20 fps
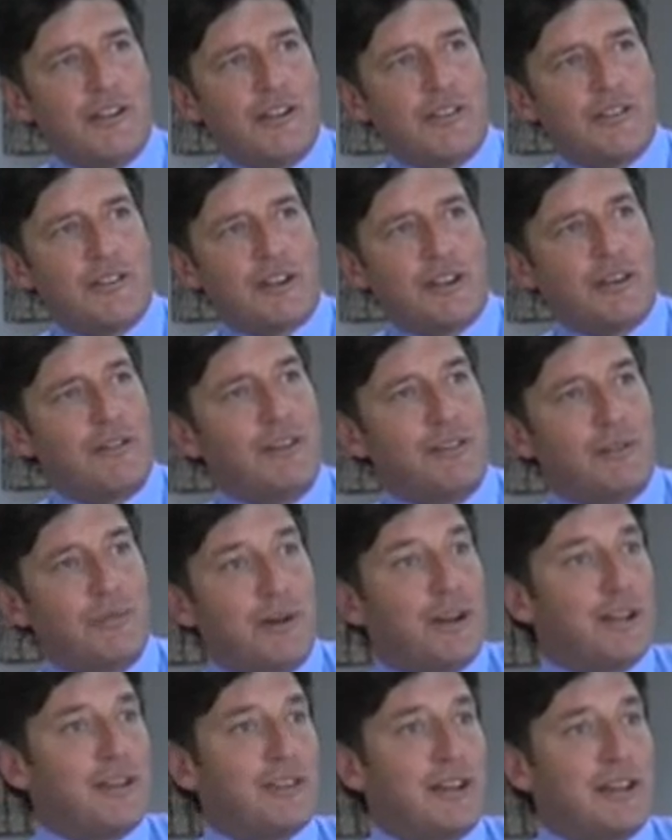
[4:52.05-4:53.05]
that going to
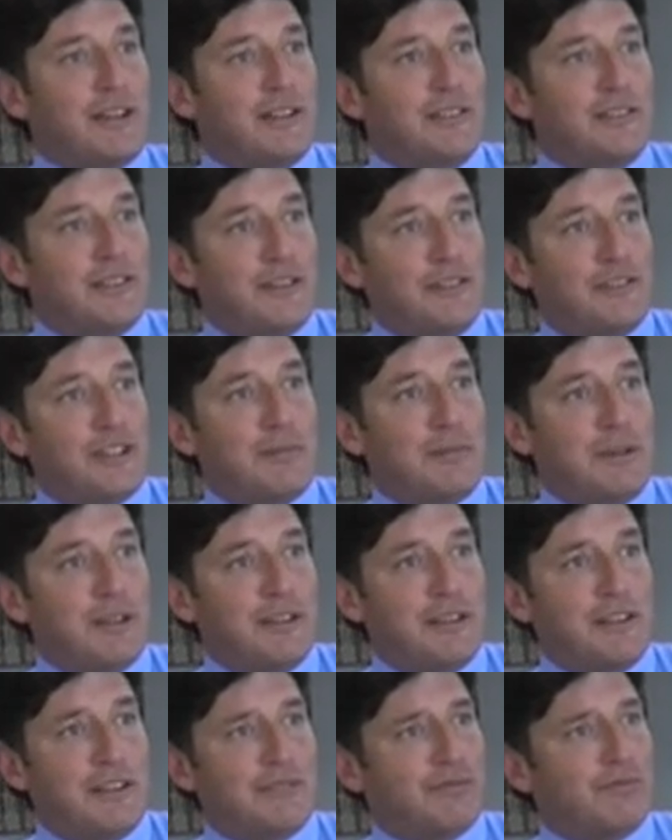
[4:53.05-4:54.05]
White Sands in the summer
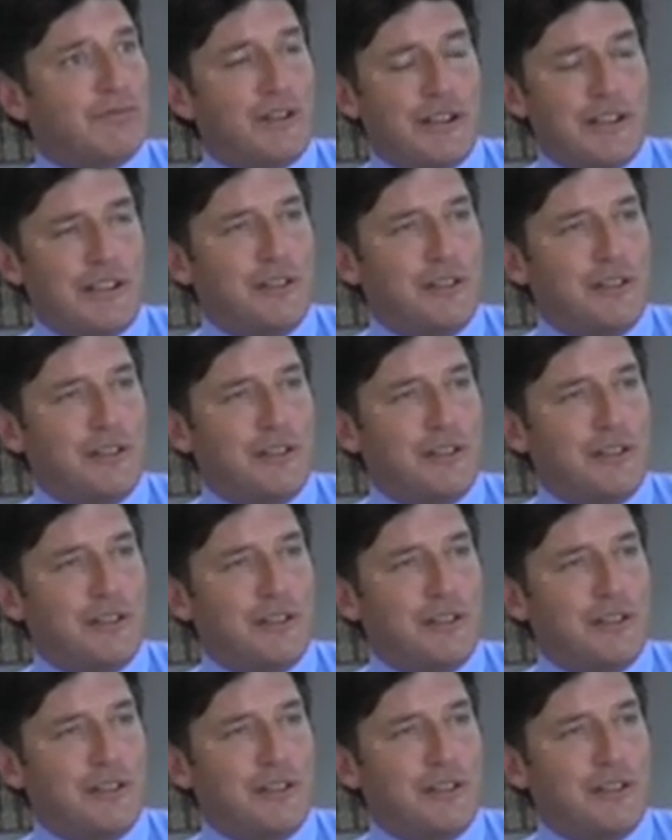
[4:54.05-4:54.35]
is really